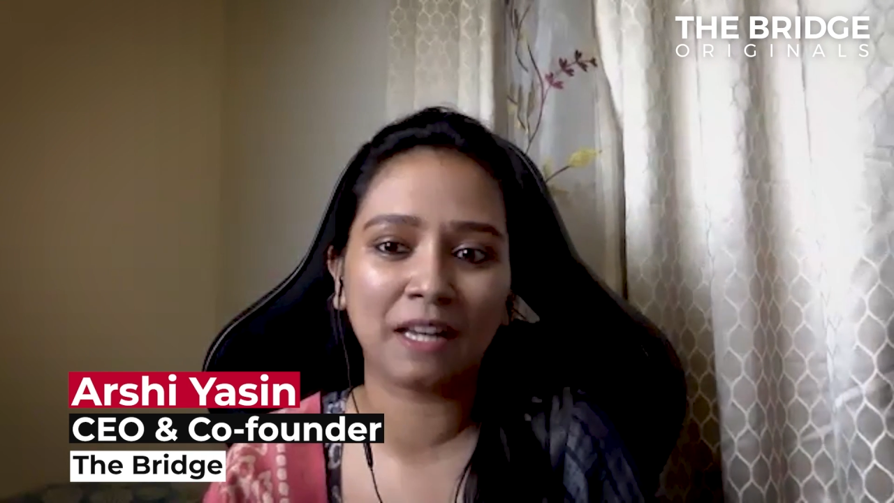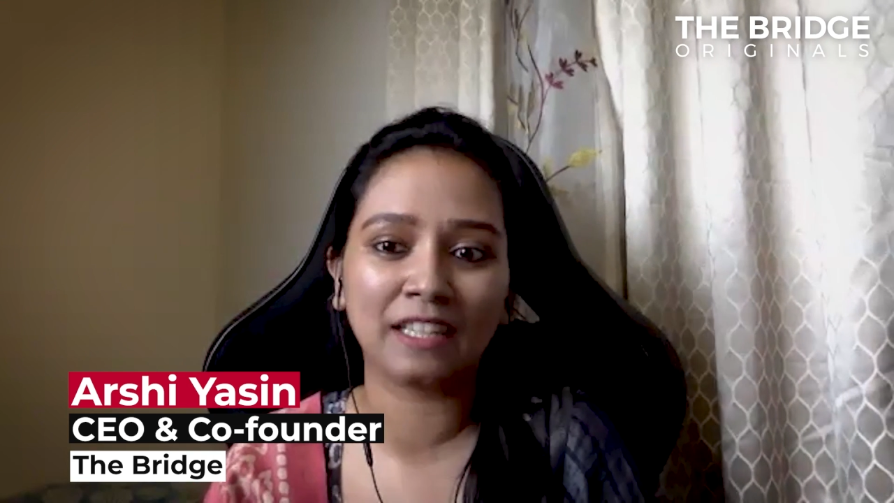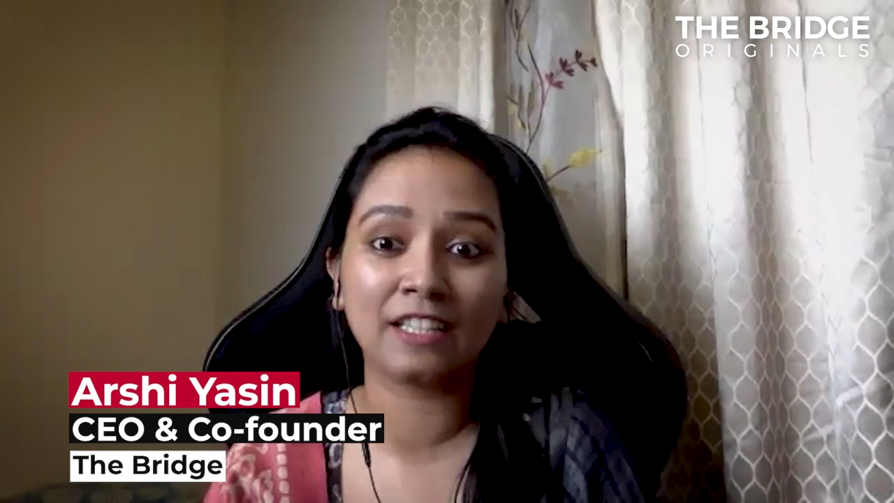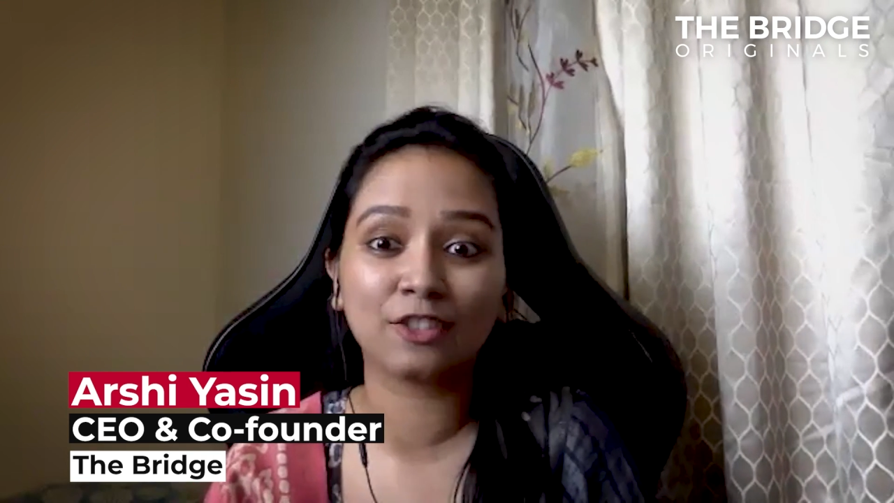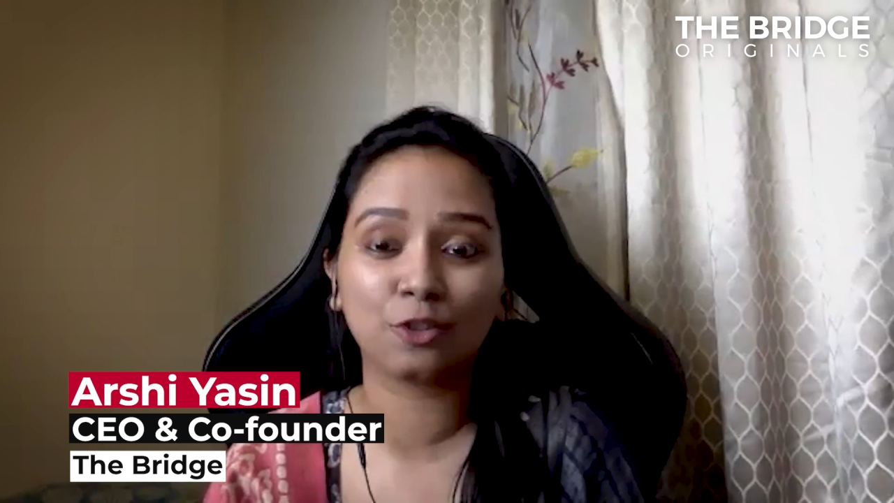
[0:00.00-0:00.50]
and
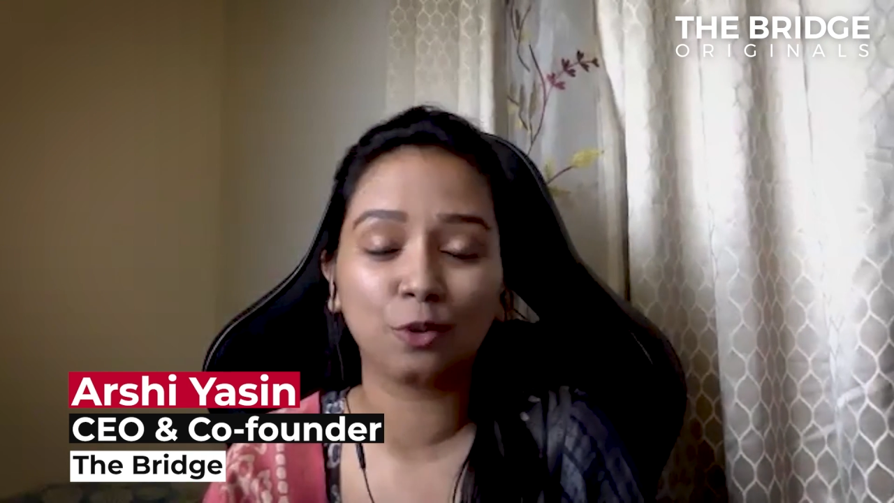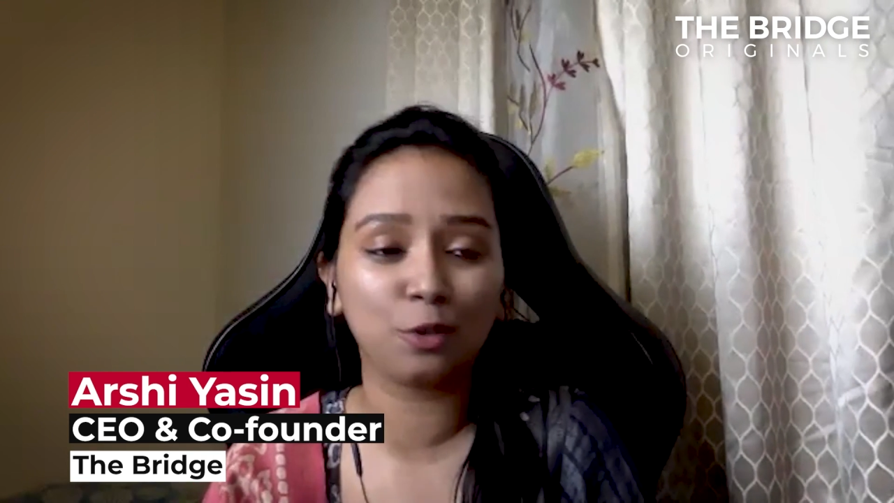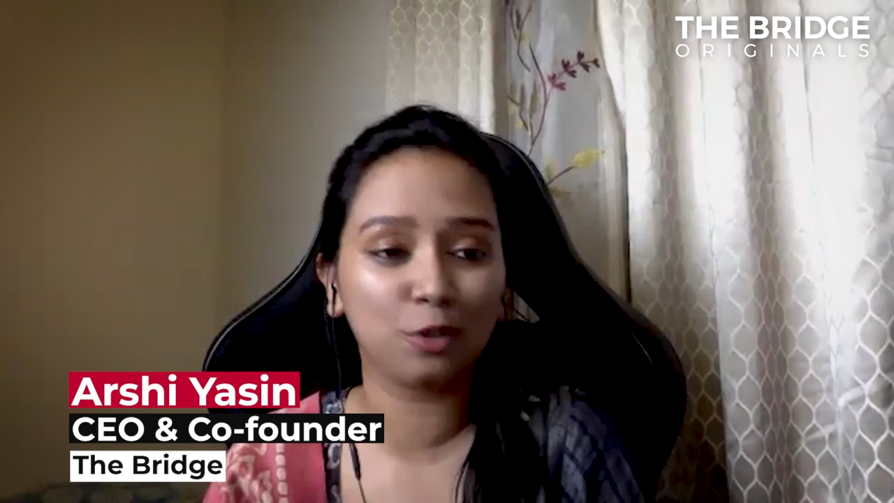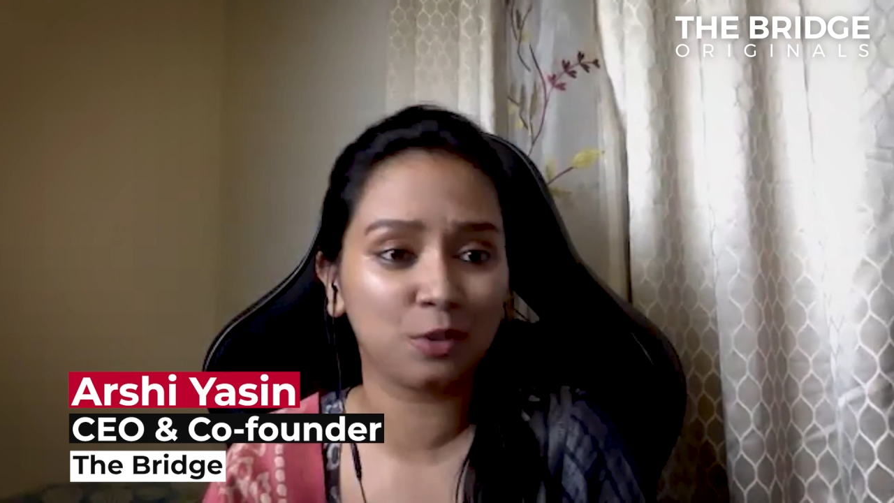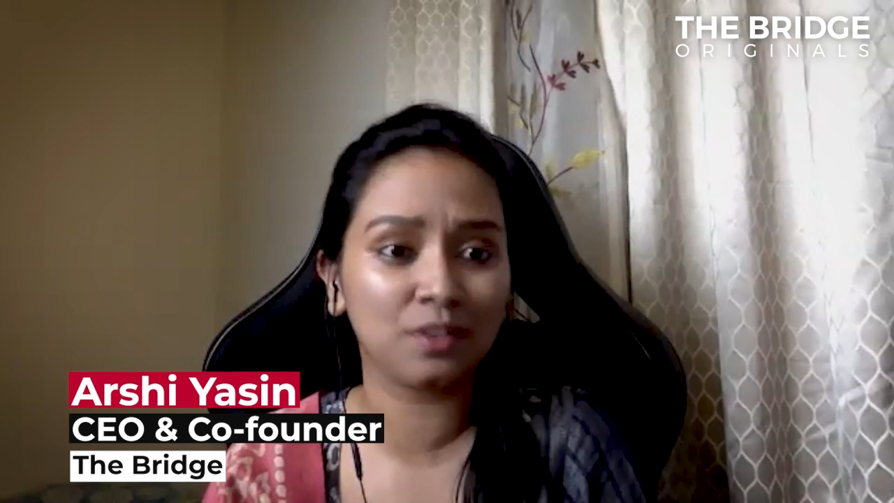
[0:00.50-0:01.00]
it's so
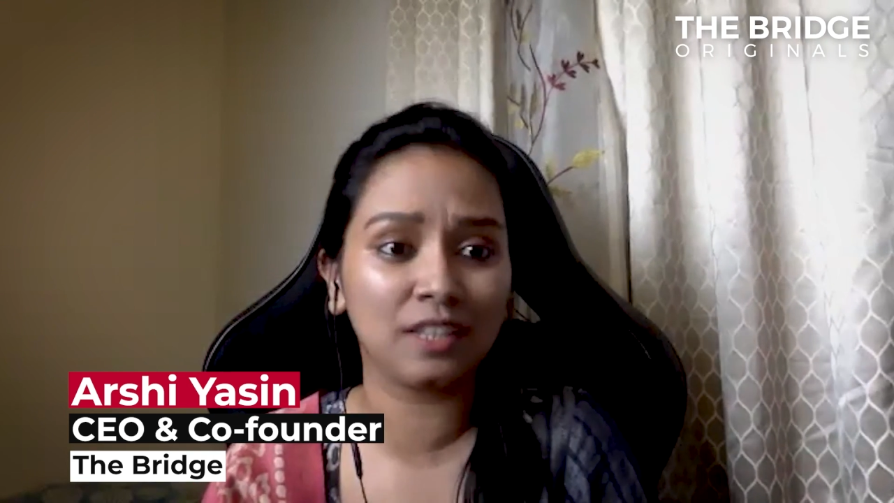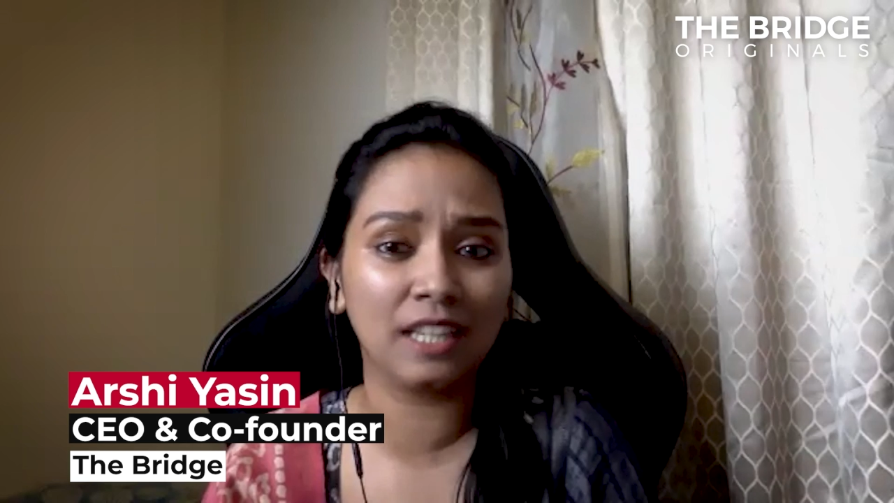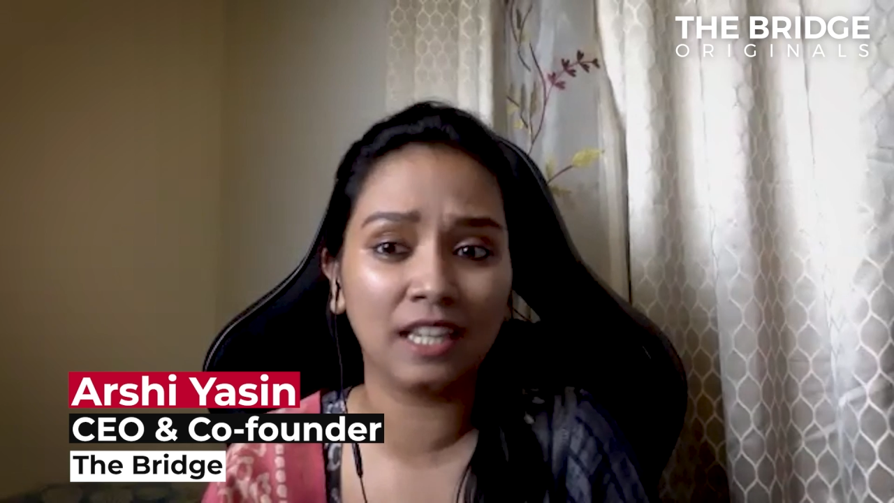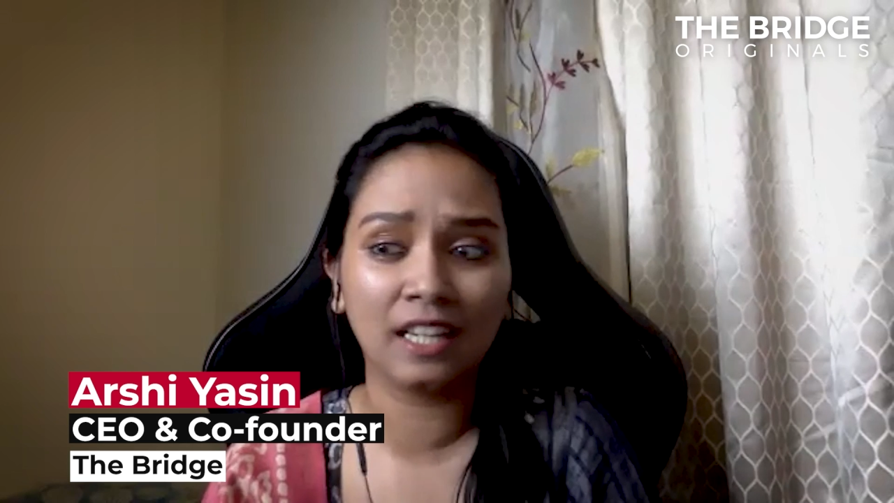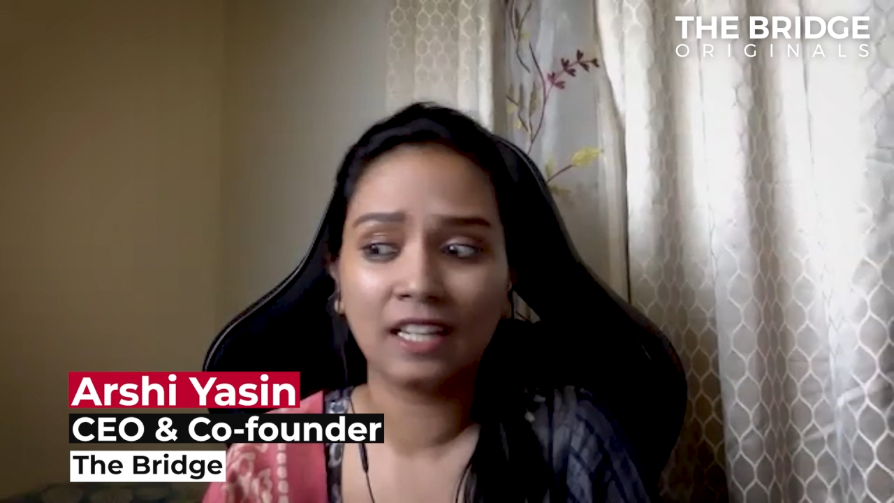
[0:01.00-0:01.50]
good to see